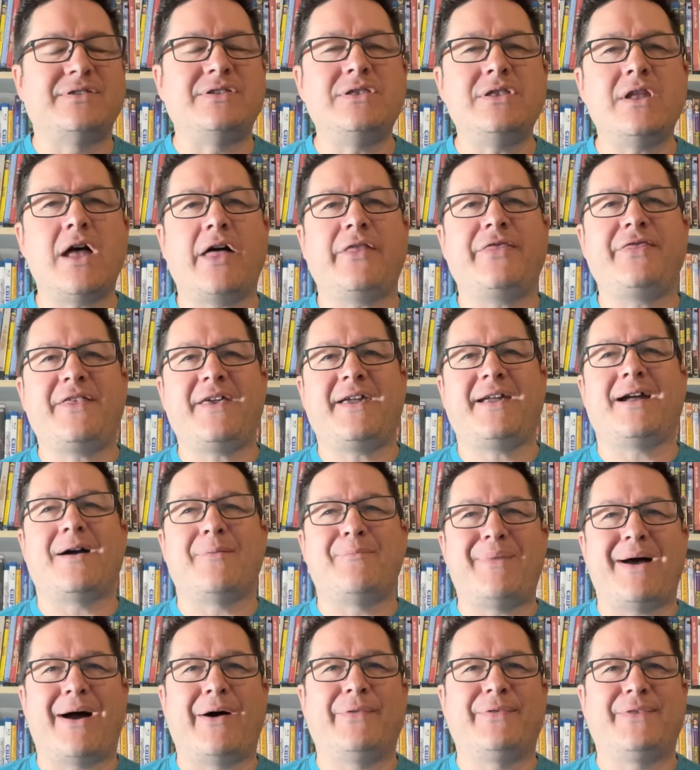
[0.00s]
Nothing
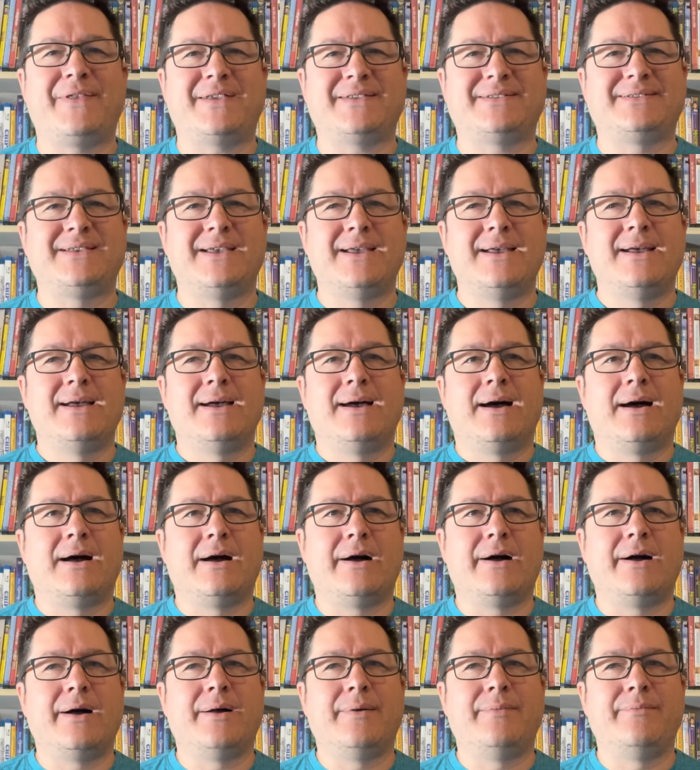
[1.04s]
about this
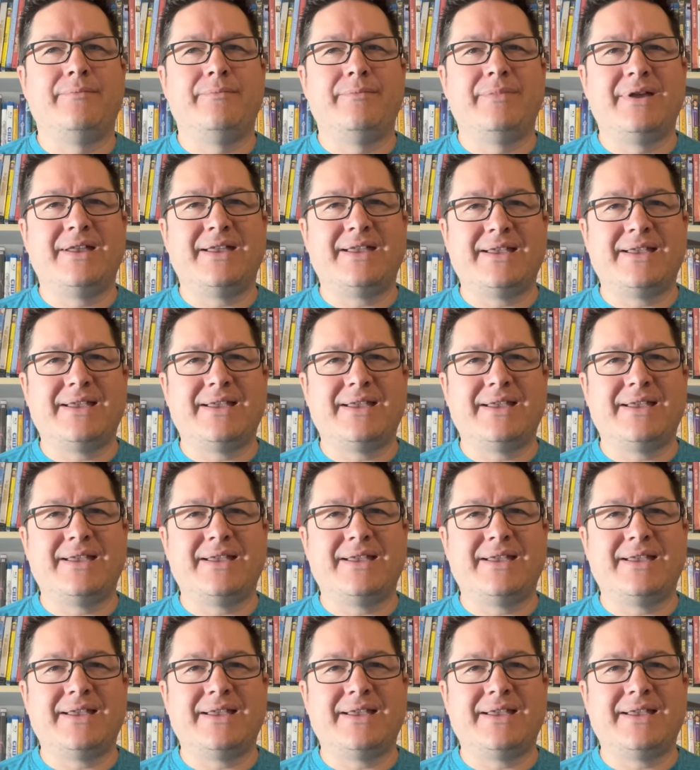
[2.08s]
um